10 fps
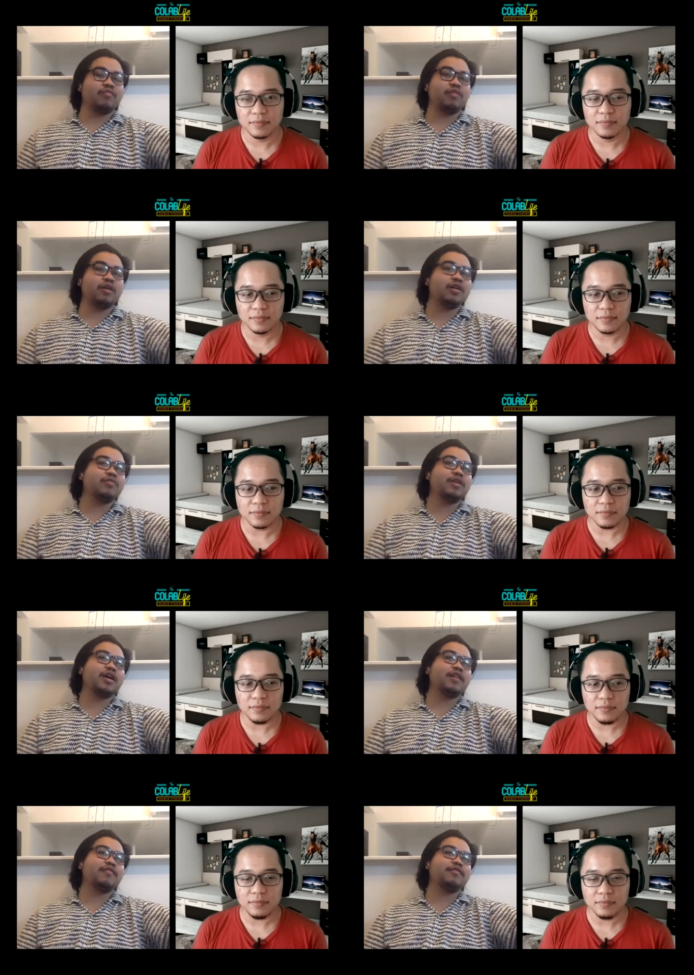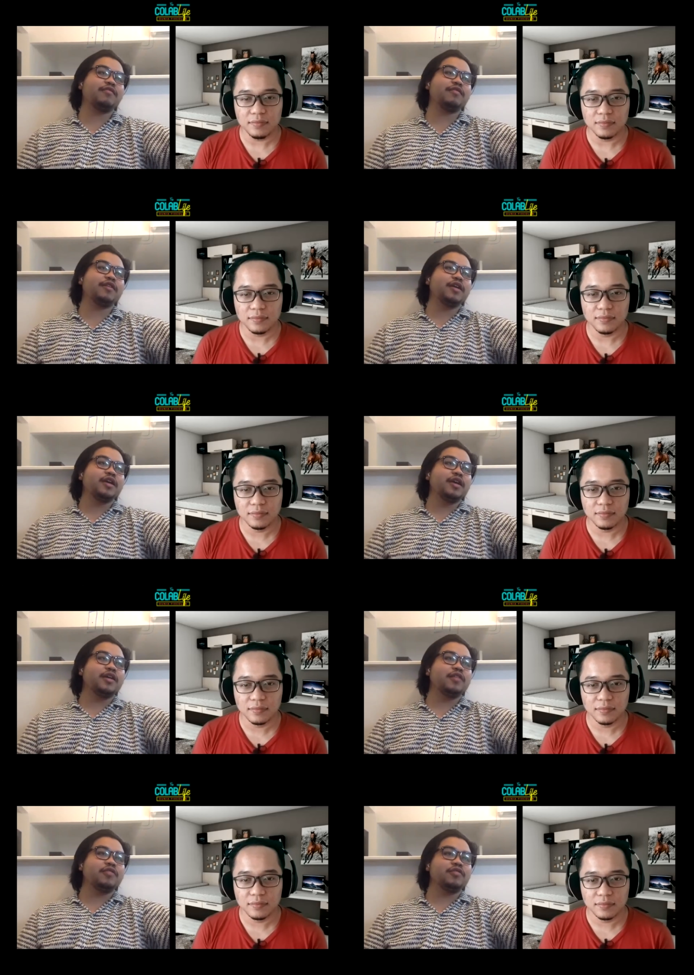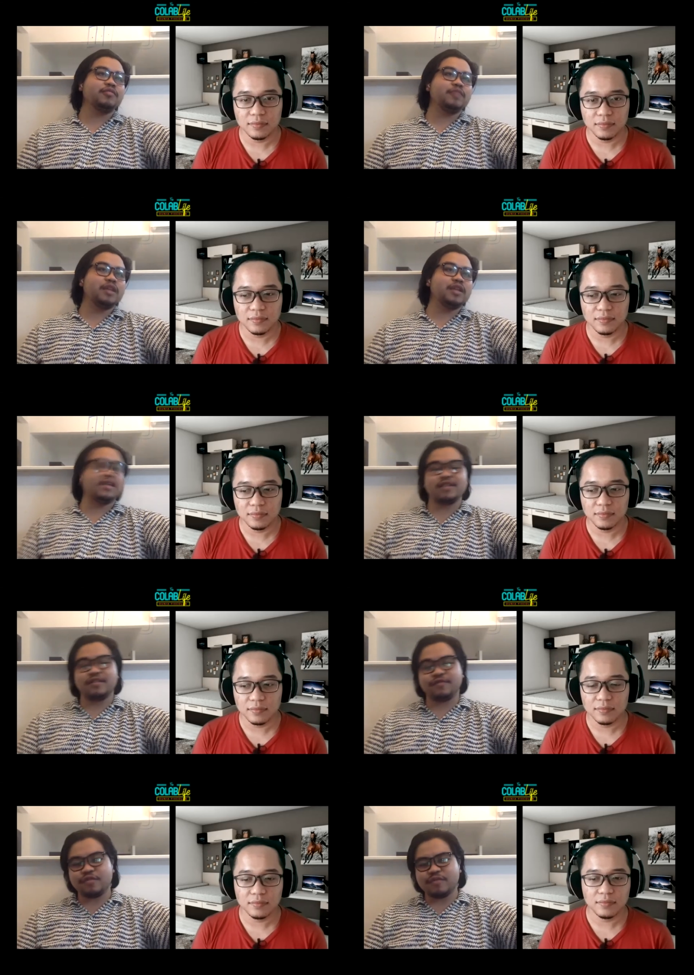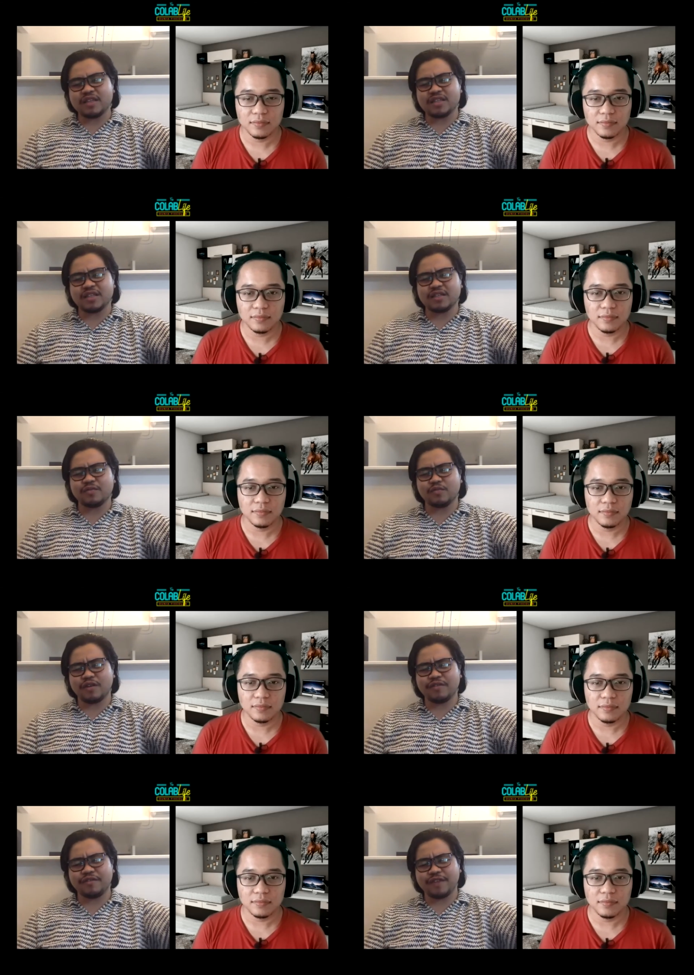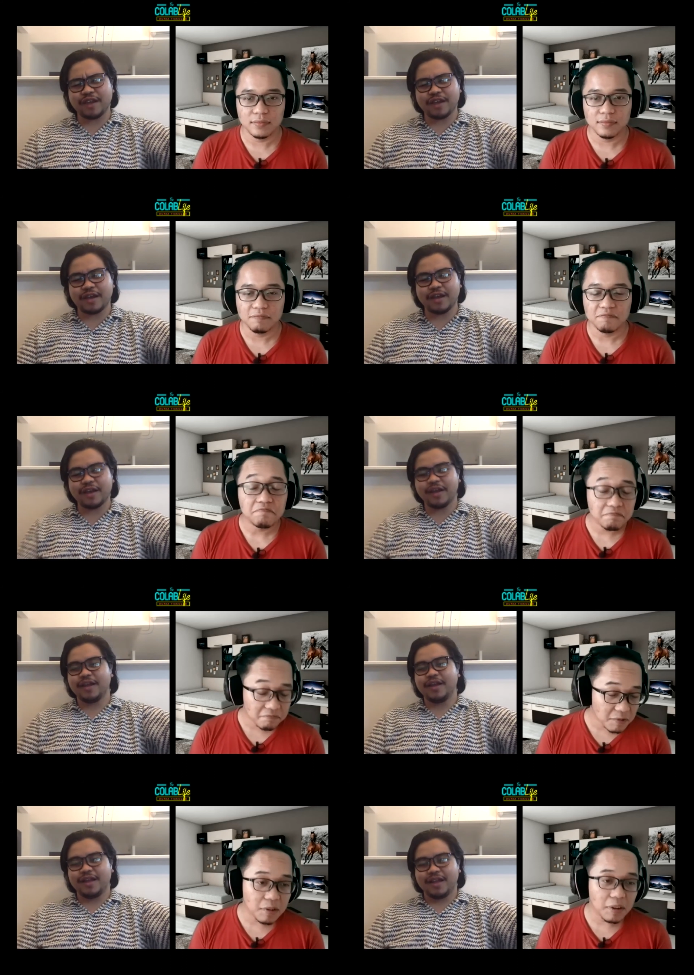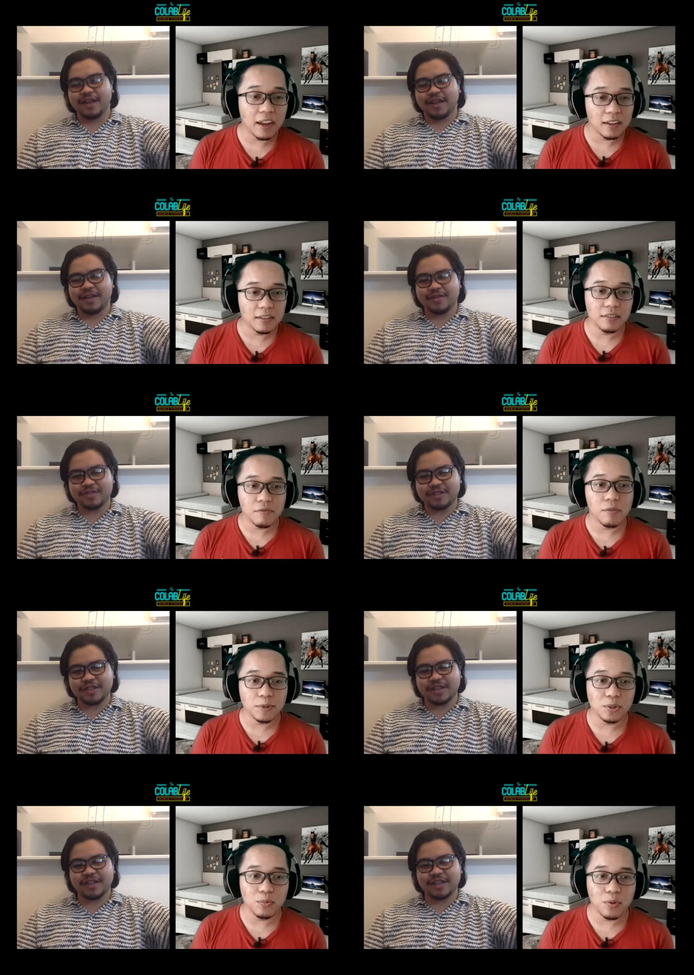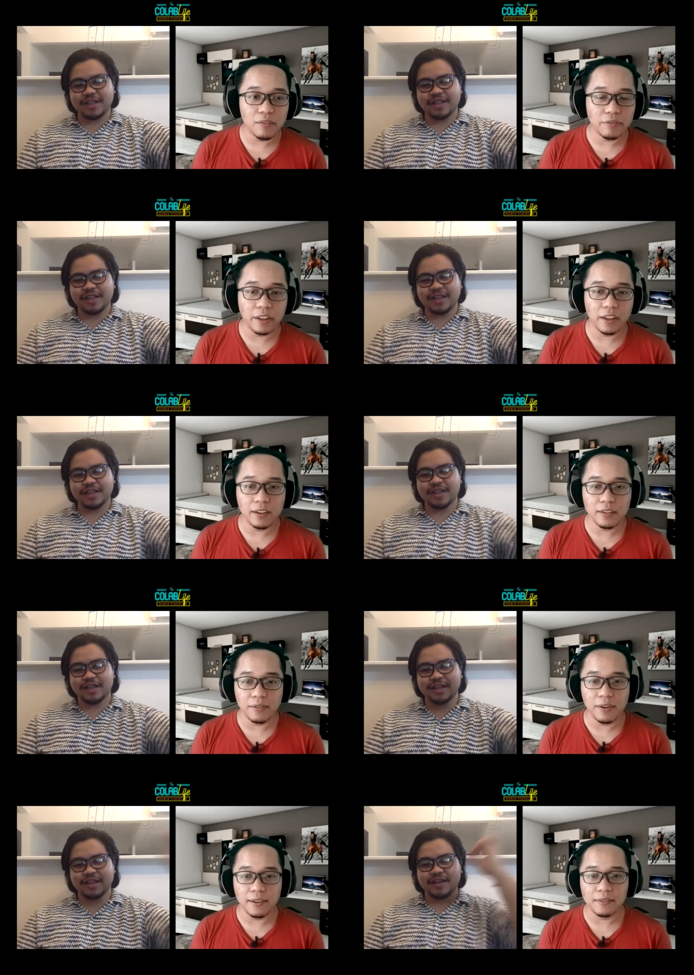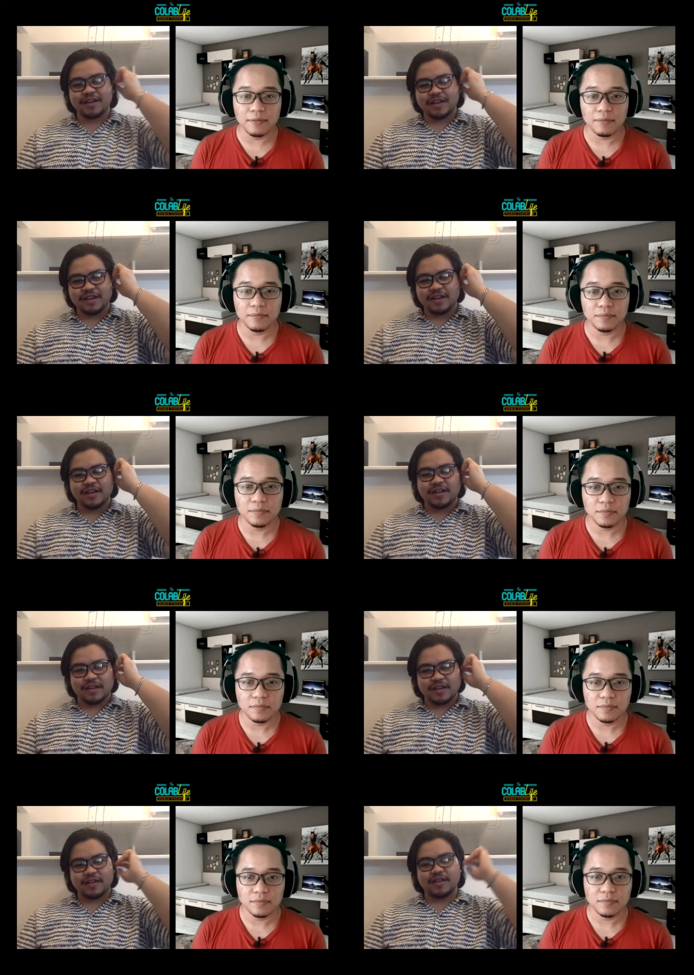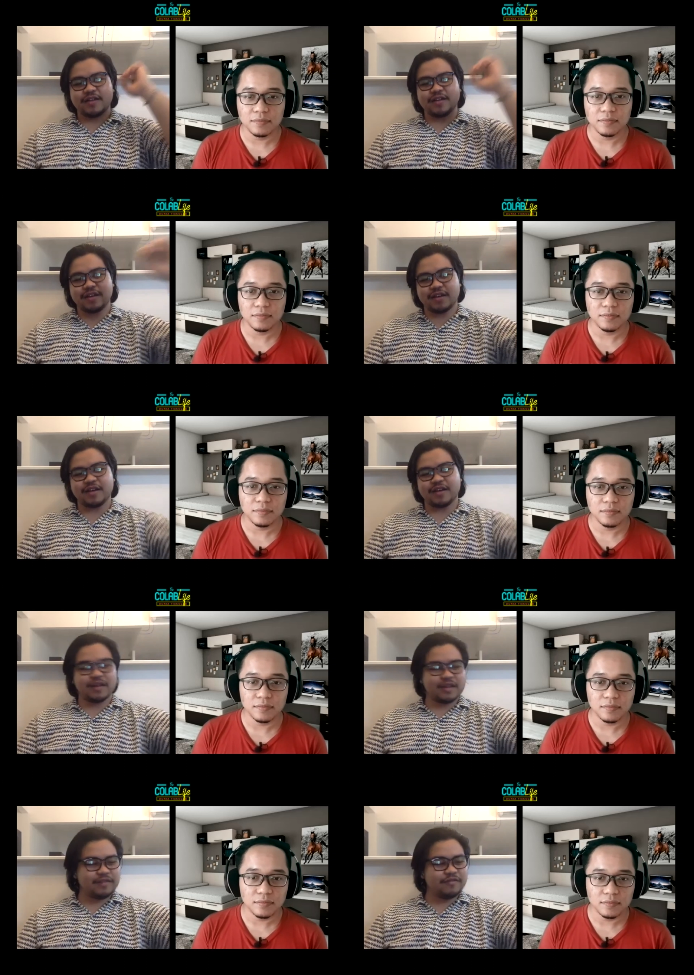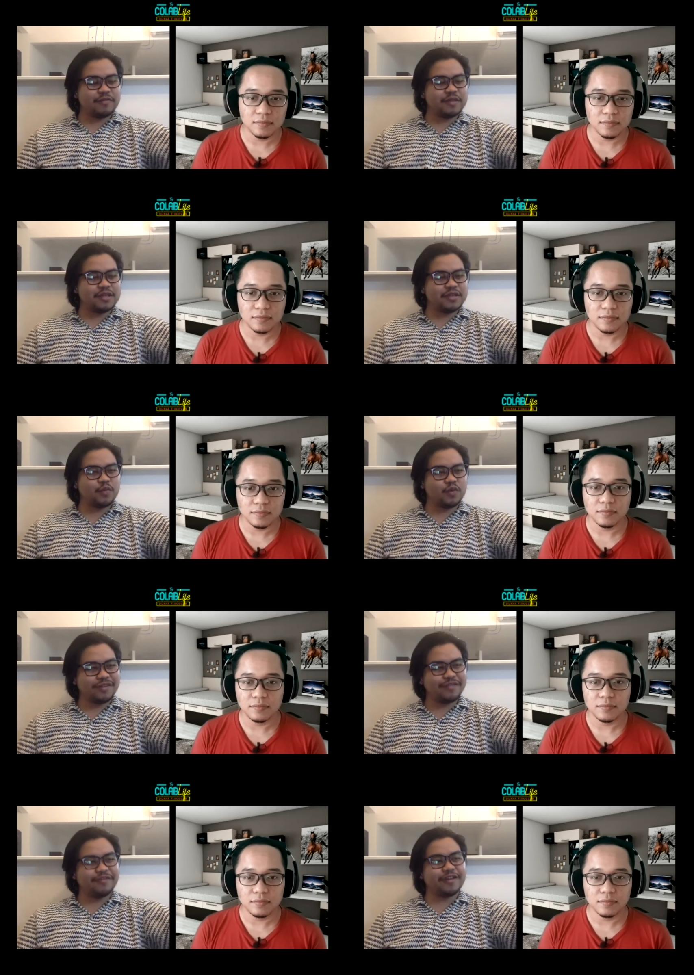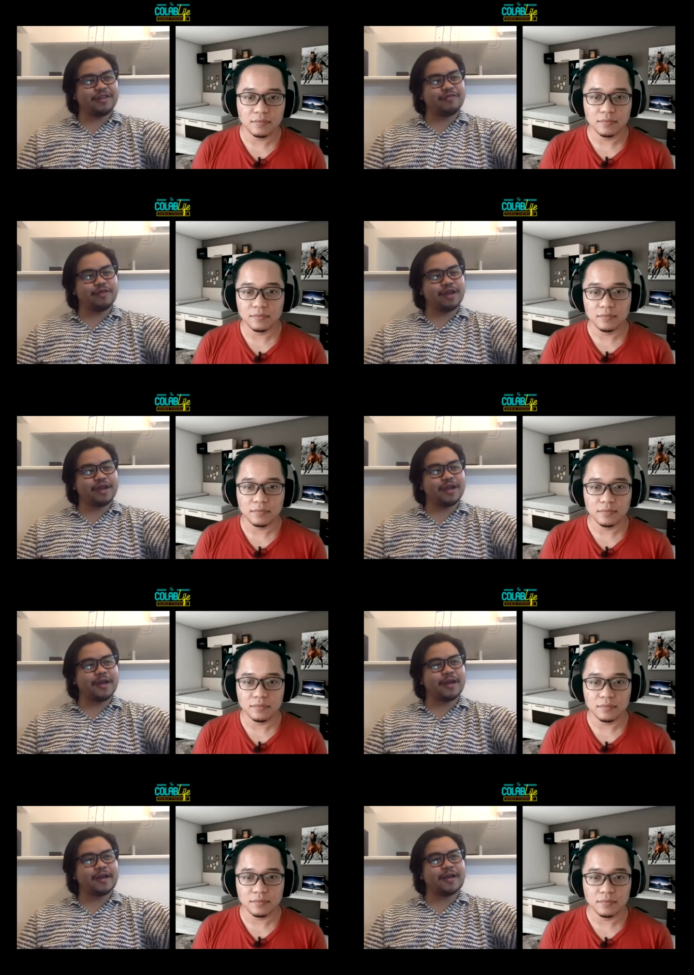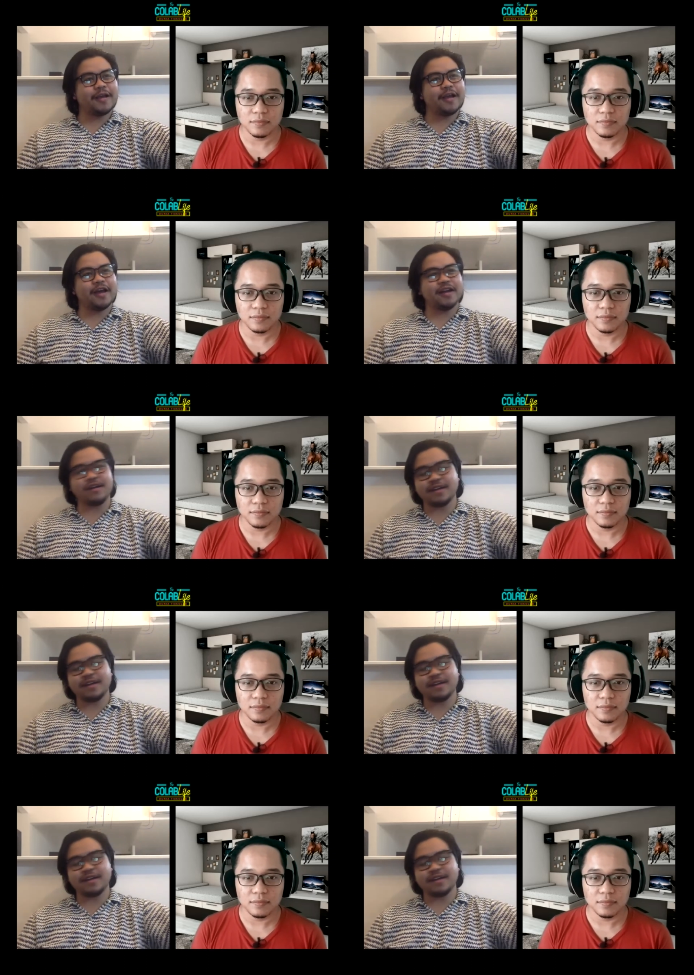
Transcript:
Speaker 1: of war do we have. It could be this information warfare. Oh, yeah, Don't information
Speaker 2: warfare, correct.
Speaker 1: Uh, information warfare where other